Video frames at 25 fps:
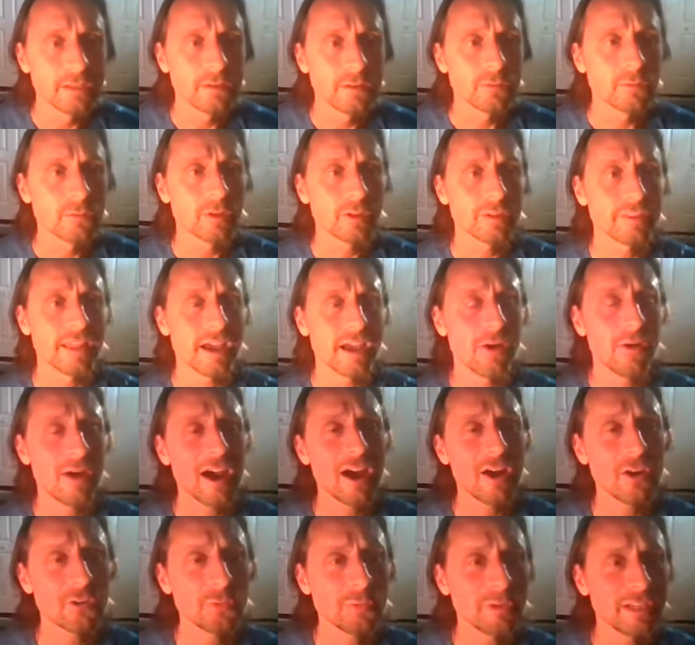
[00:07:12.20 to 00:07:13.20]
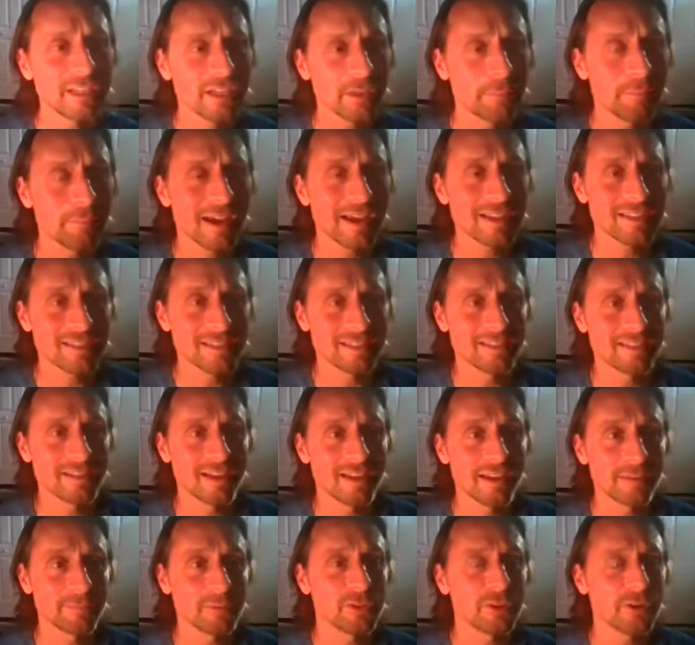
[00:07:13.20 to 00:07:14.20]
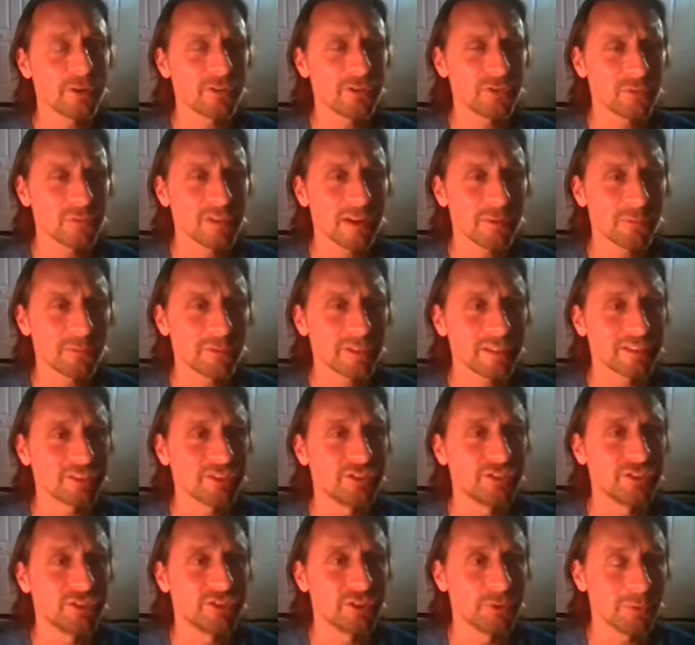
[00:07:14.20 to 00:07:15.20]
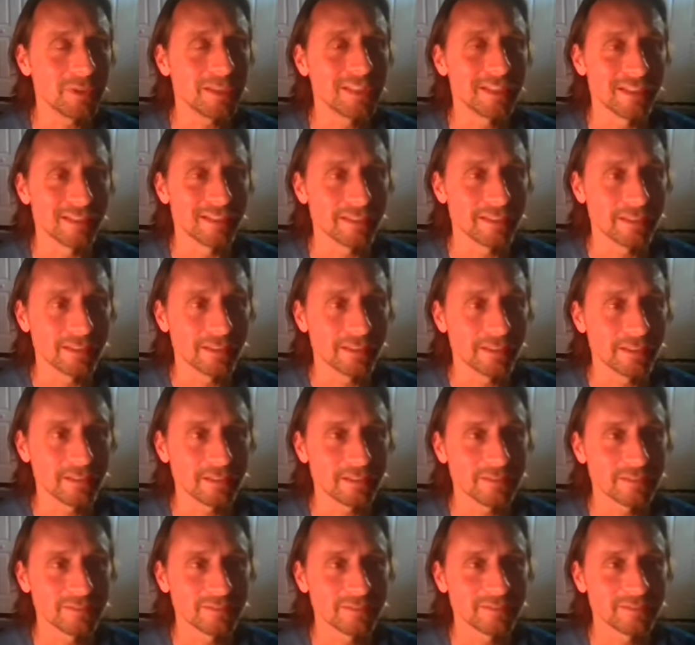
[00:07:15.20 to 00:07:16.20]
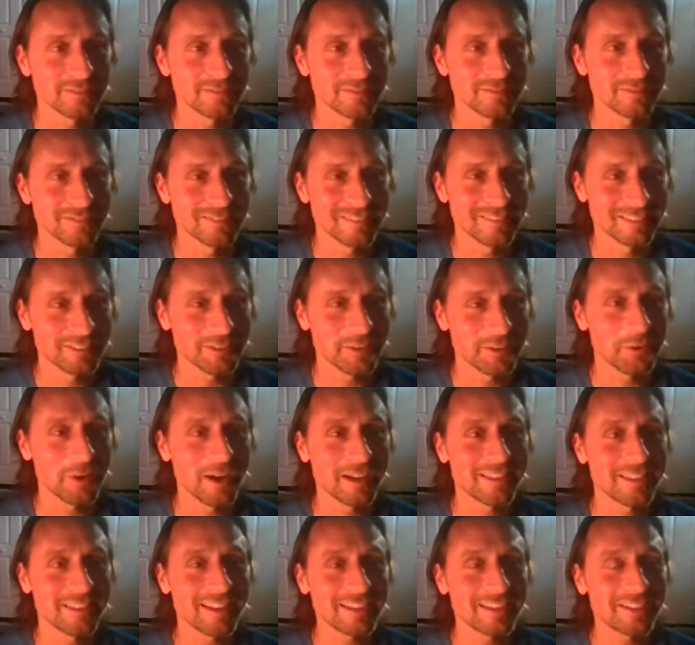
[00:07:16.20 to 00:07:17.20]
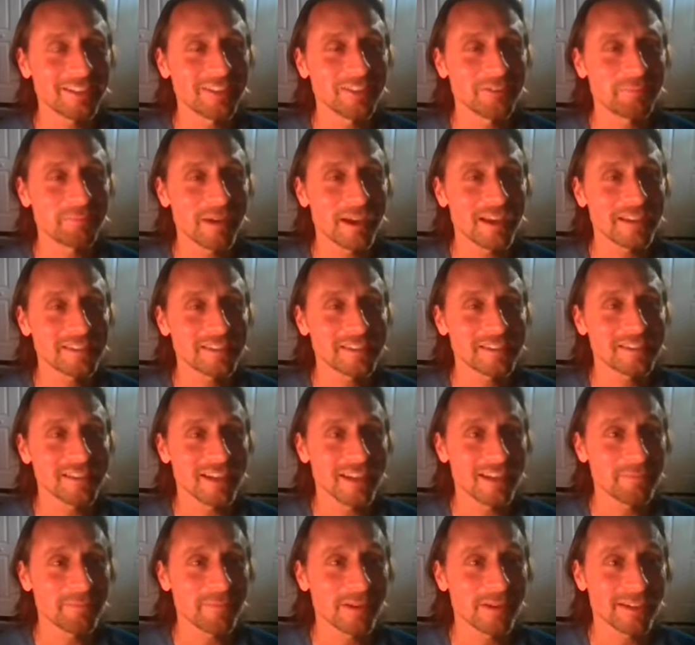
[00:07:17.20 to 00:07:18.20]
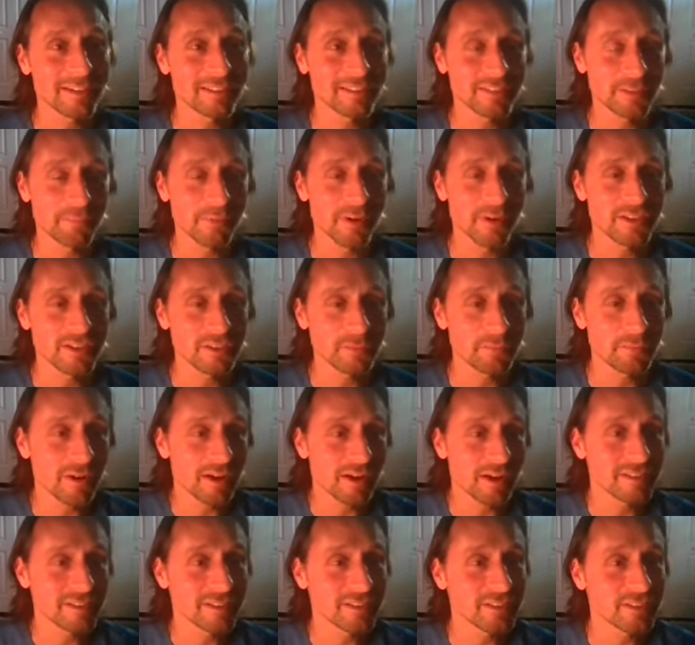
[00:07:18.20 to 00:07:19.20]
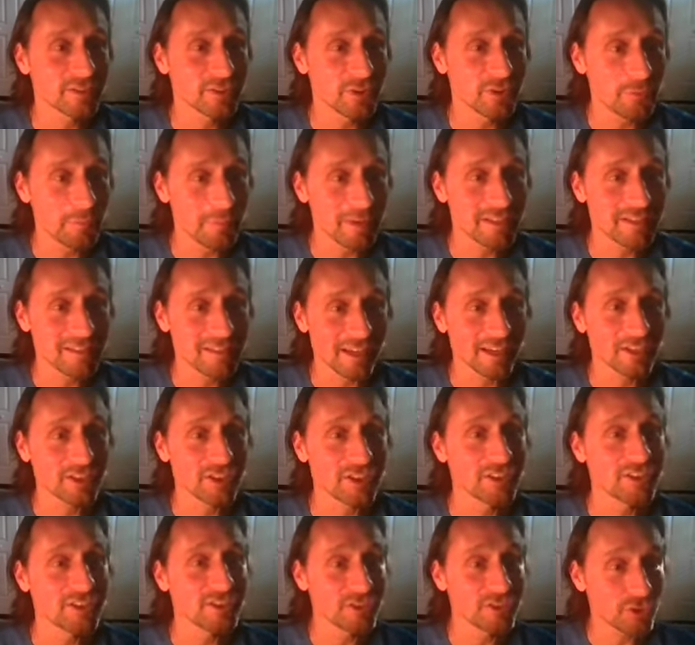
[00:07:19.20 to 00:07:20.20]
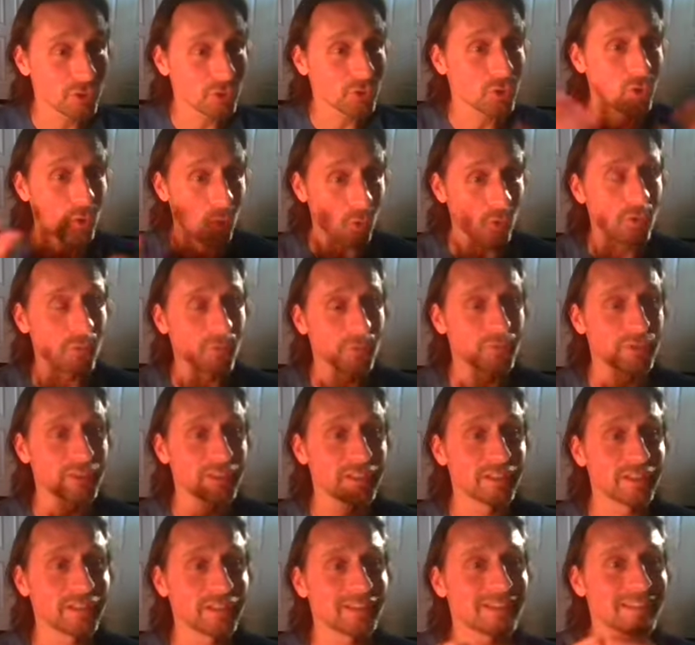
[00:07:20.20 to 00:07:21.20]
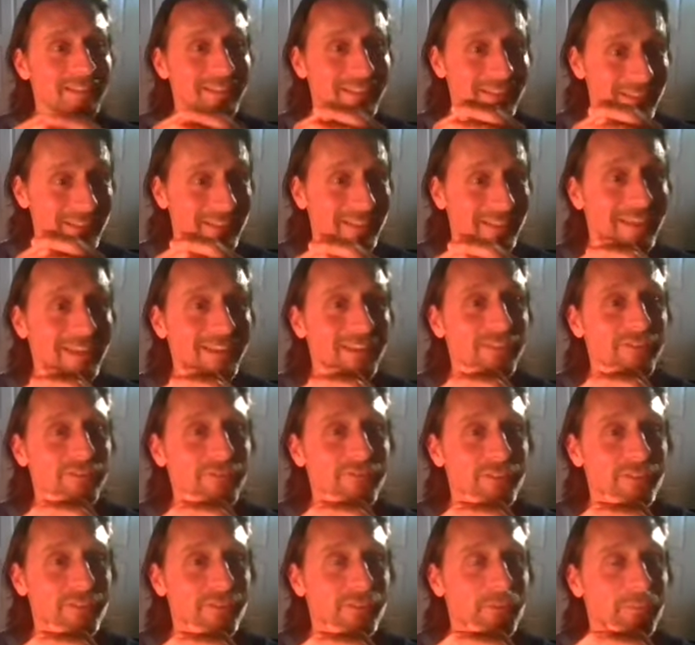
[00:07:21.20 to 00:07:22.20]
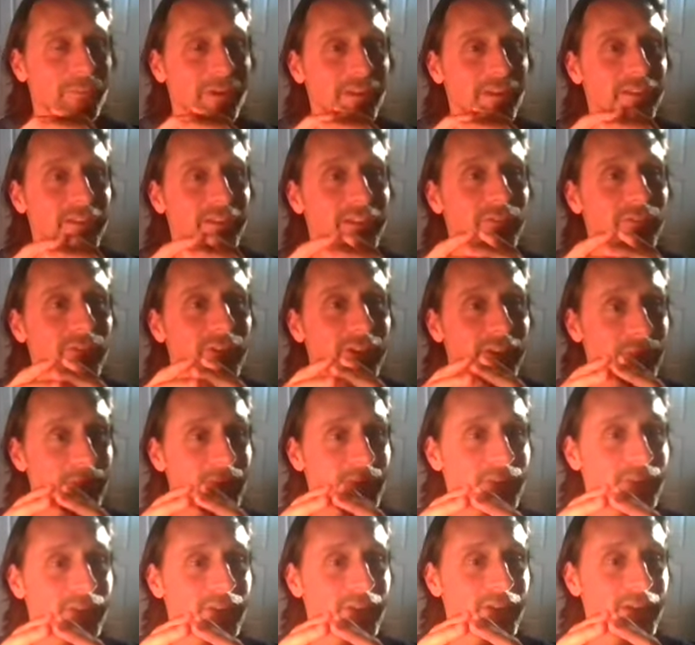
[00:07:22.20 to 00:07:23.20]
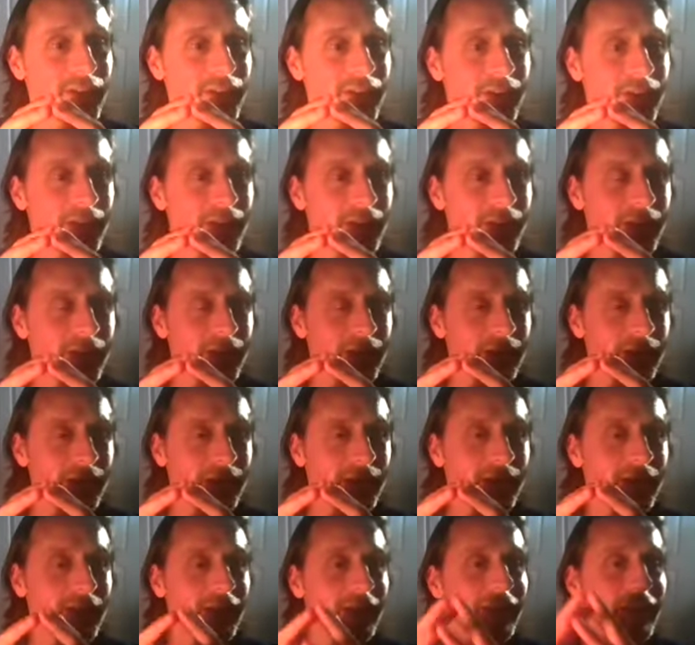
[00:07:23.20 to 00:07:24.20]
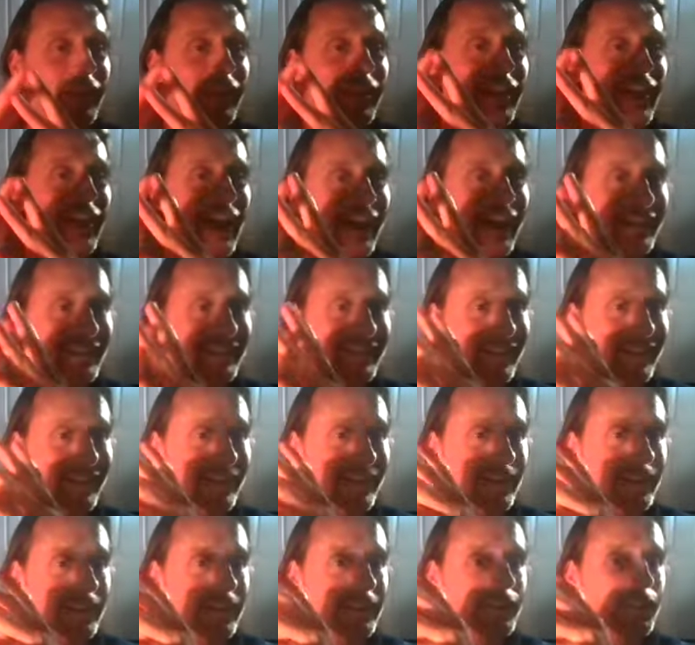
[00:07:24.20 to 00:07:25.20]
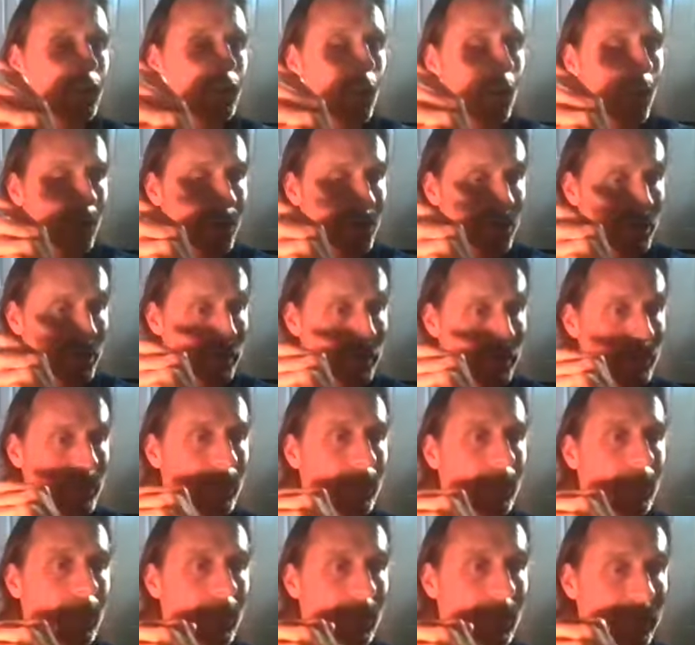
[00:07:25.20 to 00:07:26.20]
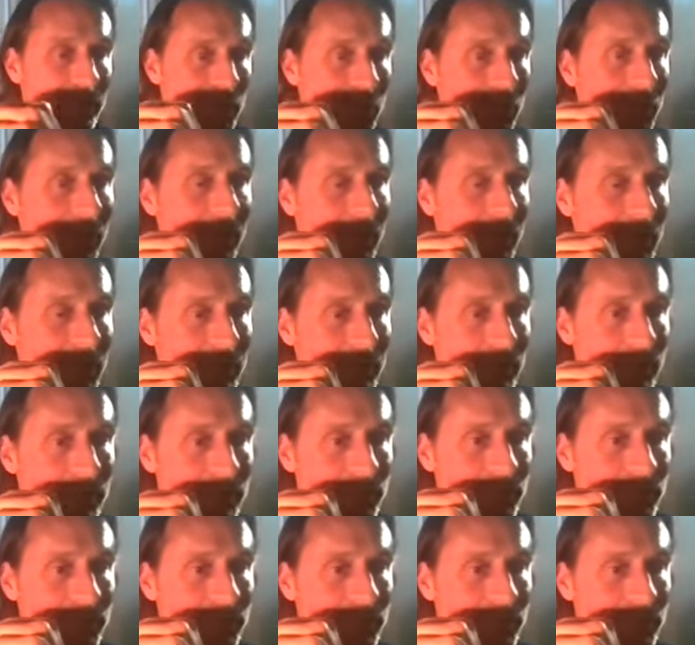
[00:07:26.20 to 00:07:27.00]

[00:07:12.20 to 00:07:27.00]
But now, how are we going to pass the time? You notice we're not really doing anything. So I'd like you to pass the time by surprise, surprise. This is your midsection. This is your core routine. Inhale, fill the belly and ribs. And then exhale and corset or hug the baby.